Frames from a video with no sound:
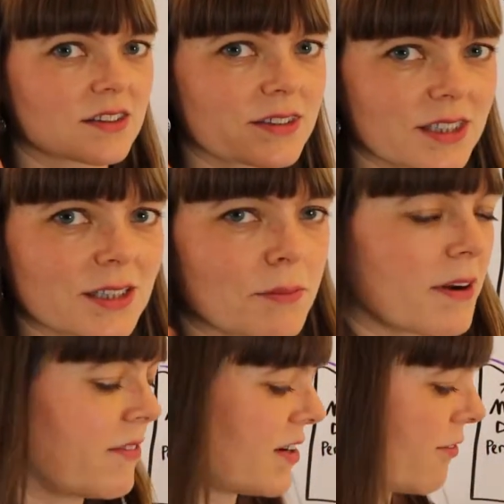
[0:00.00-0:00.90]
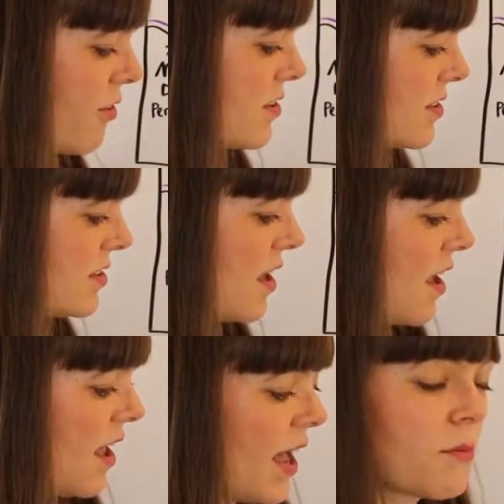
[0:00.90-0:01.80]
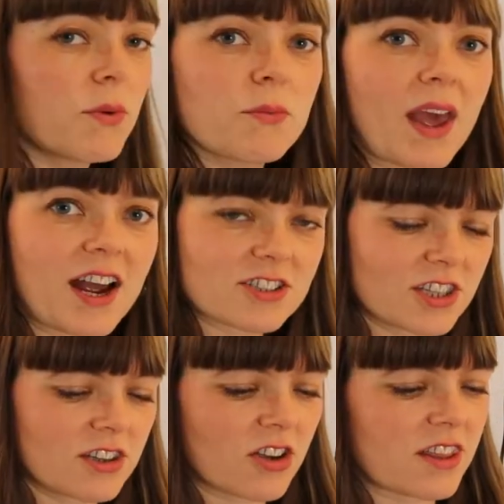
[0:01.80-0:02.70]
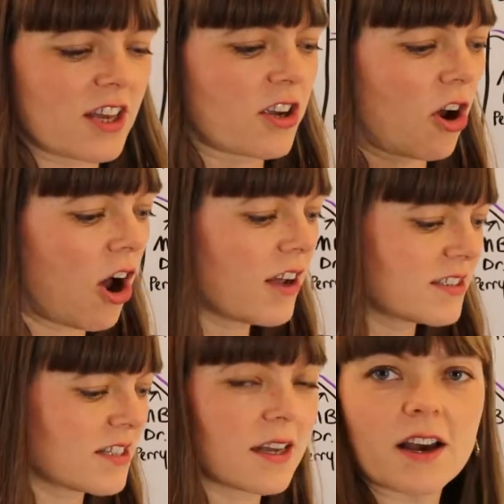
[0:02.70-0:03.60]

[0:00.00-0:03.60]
a little bit of a difference. And when we actually look at the cost